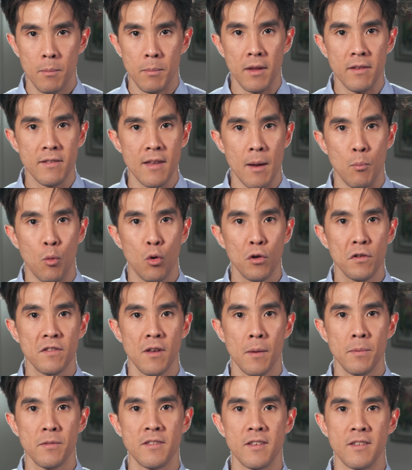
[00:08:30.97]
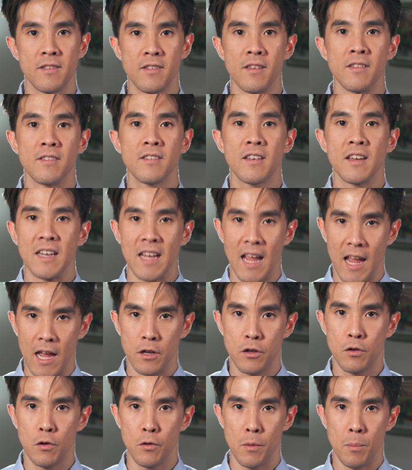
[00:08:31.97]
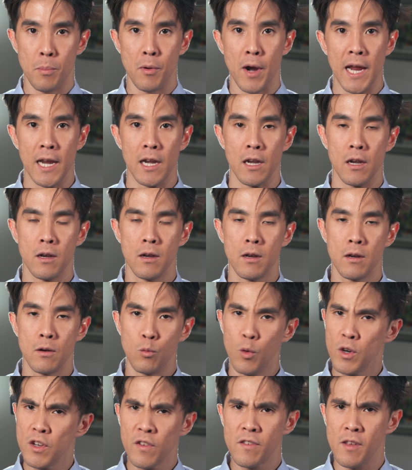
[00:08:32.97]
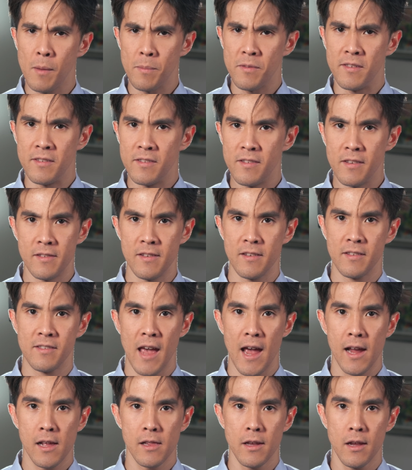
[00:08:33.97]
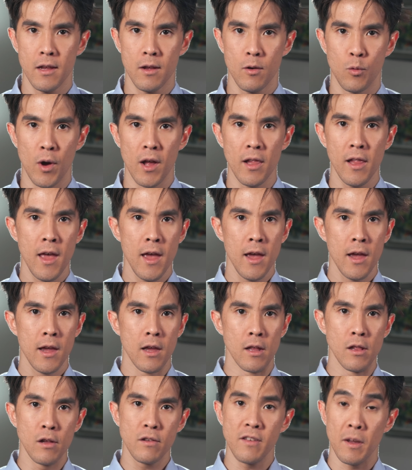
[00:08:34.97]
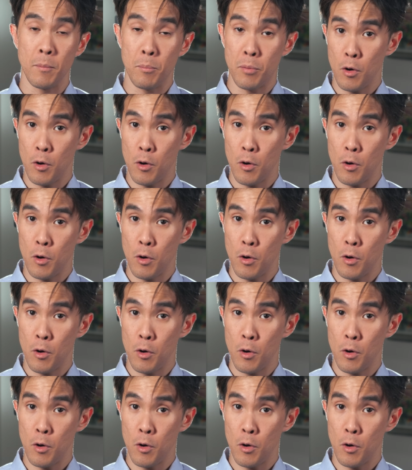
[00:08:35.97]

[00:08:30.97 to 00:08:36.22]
means that more substances can enter the brain, which substances exactly? Well, it looks like